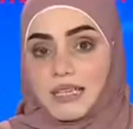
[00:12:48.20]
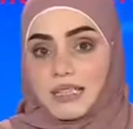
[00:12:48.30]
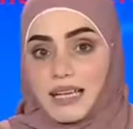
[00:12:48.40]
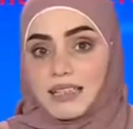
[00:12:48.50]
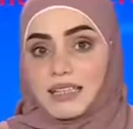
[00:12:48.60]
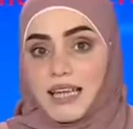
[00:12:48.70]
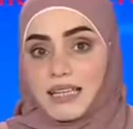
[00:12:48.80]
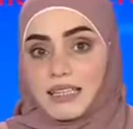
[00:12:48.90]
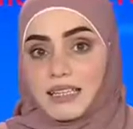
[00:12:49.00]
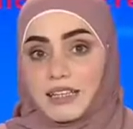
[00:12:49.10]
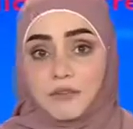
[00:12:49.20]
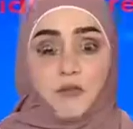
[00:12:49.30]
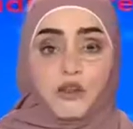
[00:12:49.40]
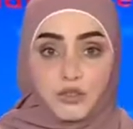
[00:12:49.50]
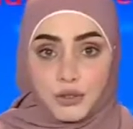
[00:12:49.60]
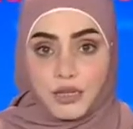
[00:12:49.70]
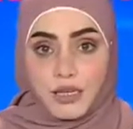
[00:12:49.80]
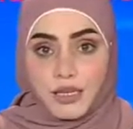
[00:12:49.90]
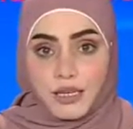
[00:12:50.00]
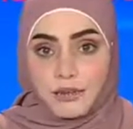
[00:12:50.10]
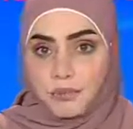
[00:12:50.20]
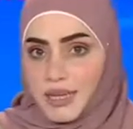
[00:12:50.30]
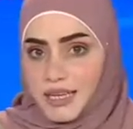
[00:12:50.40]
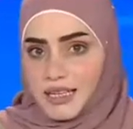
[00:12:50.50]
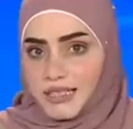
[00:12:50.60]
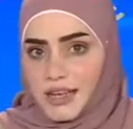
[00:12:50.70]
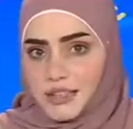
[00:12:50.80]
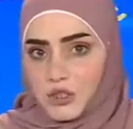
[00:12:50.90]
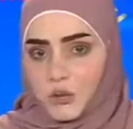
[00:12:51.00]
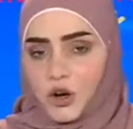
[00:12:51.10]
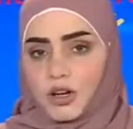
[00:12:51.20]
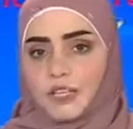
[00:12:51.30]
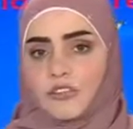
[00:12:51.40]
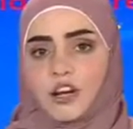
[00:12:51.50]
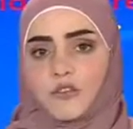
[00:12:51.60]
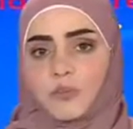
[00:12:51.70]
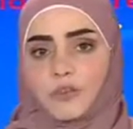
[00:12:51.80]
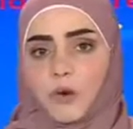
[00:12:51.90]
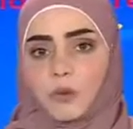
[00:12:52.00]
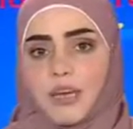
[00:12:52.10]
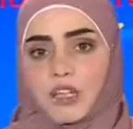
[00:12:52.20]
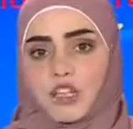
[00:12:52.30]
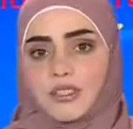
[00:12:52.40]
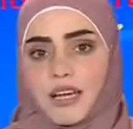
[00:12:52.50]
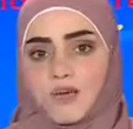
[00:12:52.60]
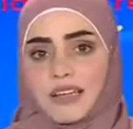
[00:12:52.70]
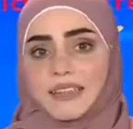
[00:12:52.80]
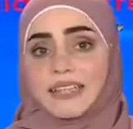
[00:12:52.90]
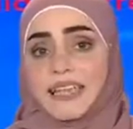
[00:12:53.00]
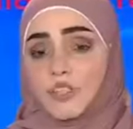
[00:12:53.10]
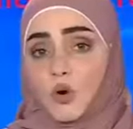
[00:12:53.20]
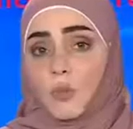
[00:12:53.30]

Saad al-Hariri falter, the media silence regarding the government formation directly and